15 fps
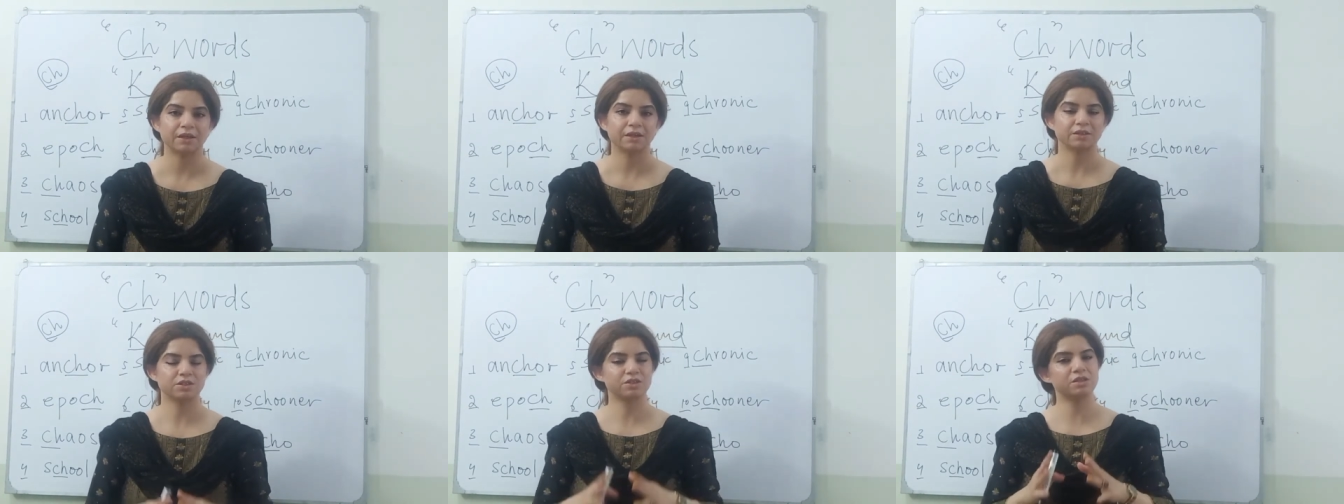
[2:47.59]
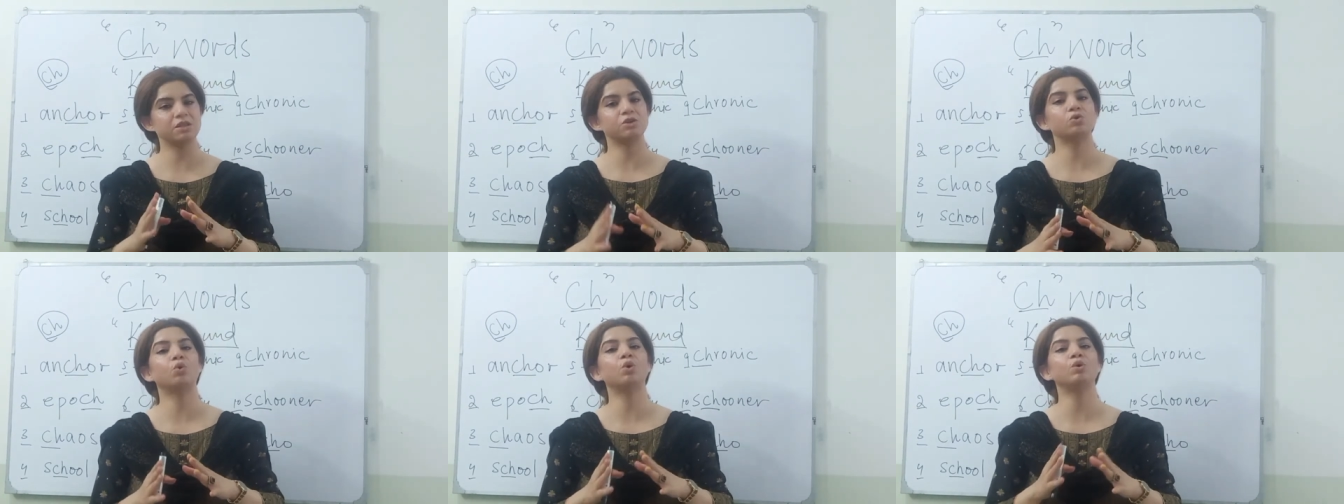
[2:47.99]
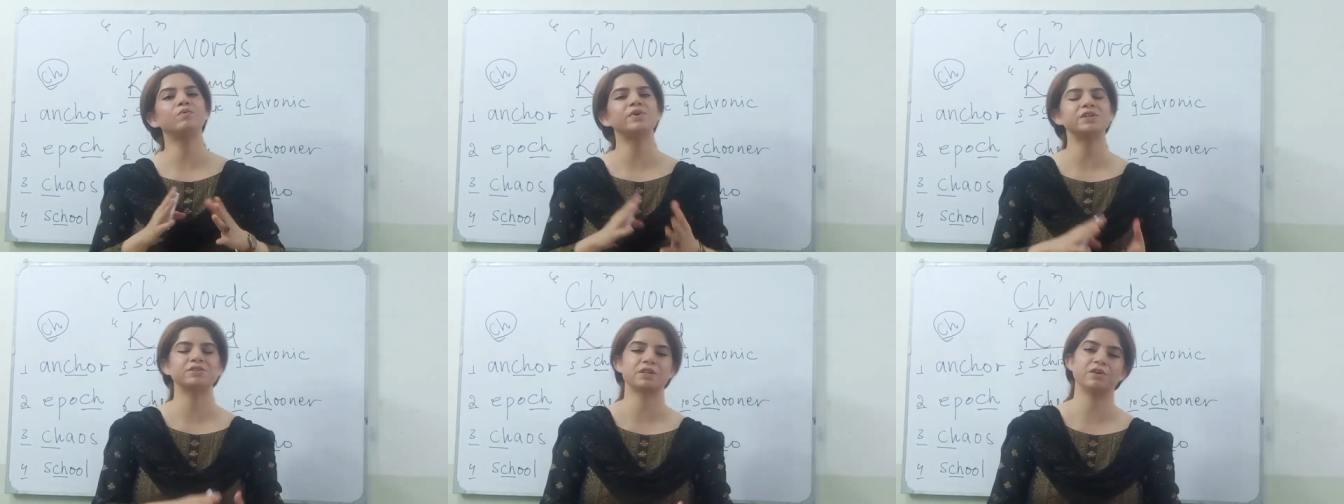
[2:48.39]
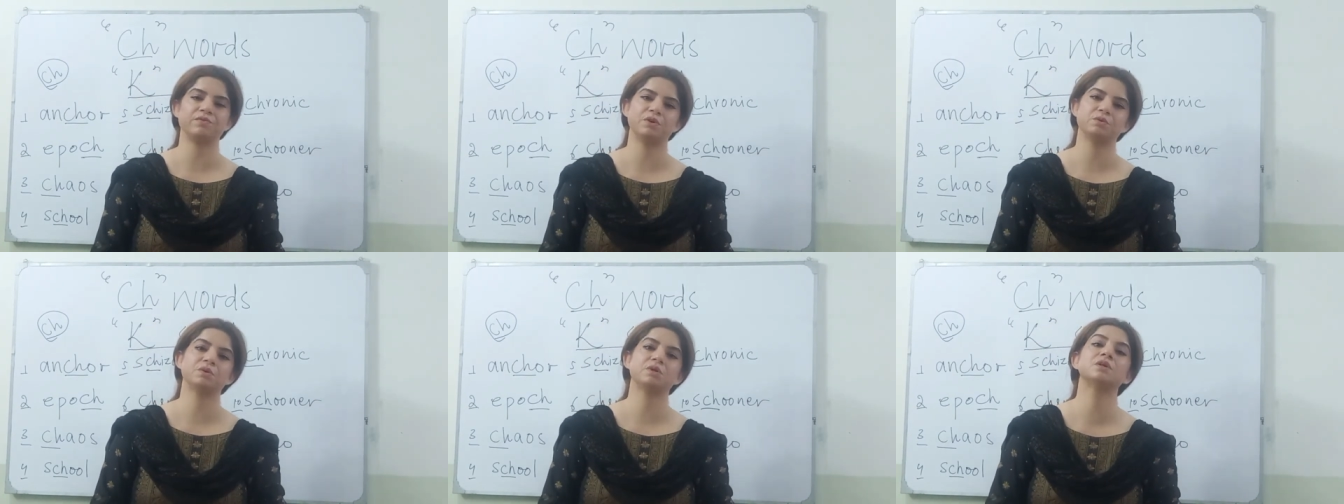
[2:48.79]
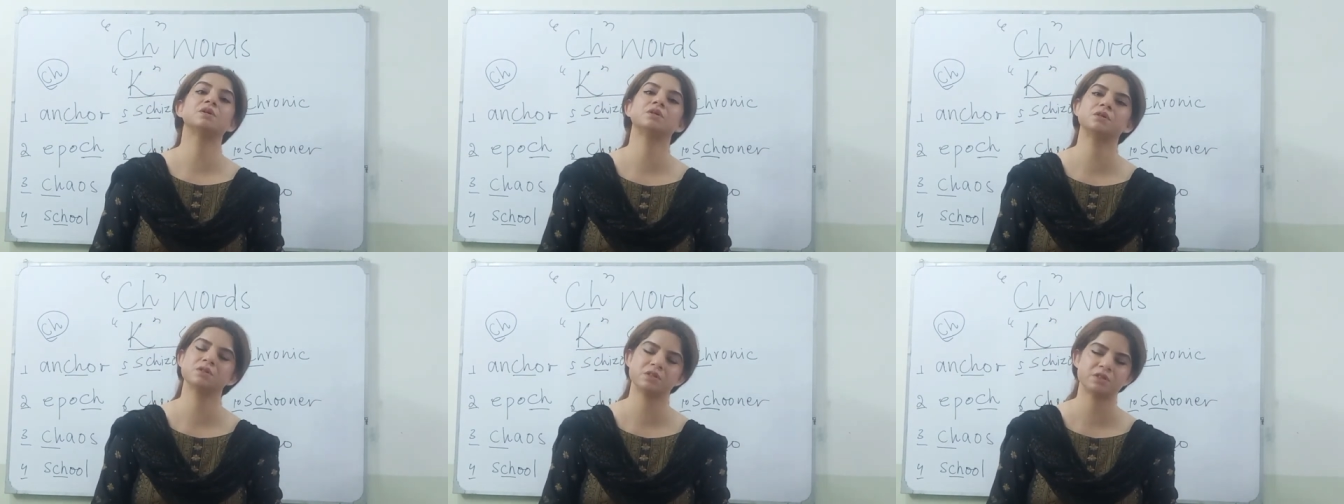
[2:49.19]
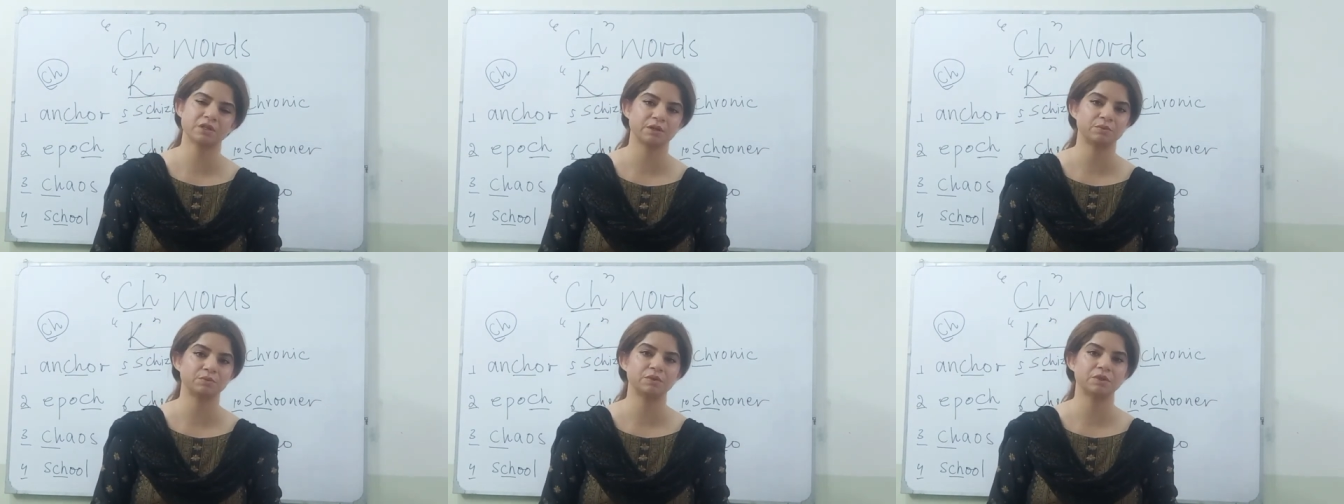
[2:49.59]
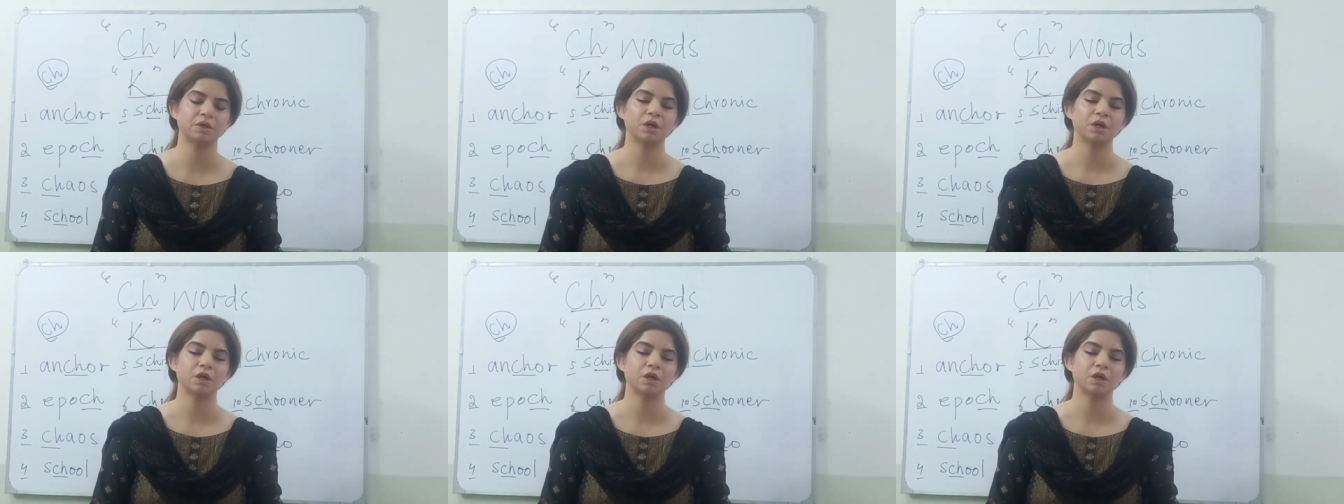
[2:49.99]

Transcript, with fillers: C always gives you the cur sound.